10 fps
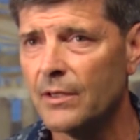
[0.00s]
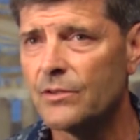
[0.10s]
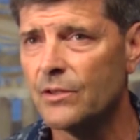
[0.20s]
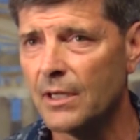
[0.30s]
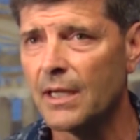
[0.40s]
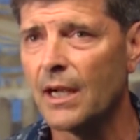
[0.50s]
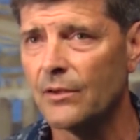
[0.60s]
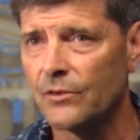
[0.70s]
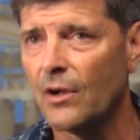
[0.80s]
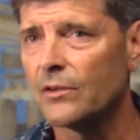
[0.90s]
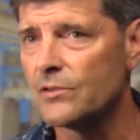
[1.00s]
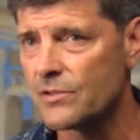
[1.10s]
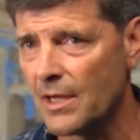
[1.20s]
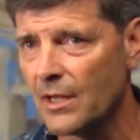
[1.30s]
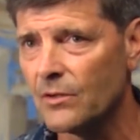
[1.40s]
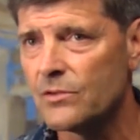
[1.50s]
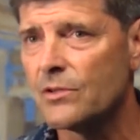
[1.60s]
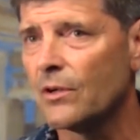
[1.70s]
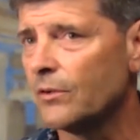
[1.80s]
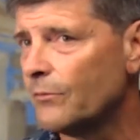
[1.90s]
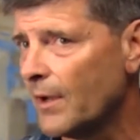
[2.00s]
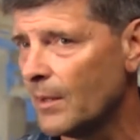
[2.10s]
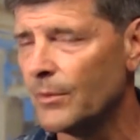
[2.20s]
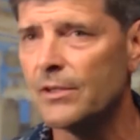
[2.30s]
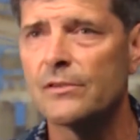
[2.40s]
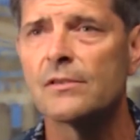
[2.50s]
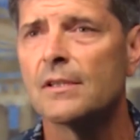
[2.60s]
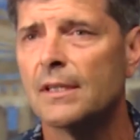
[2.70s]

until you get out and talk to sailors, talk to families.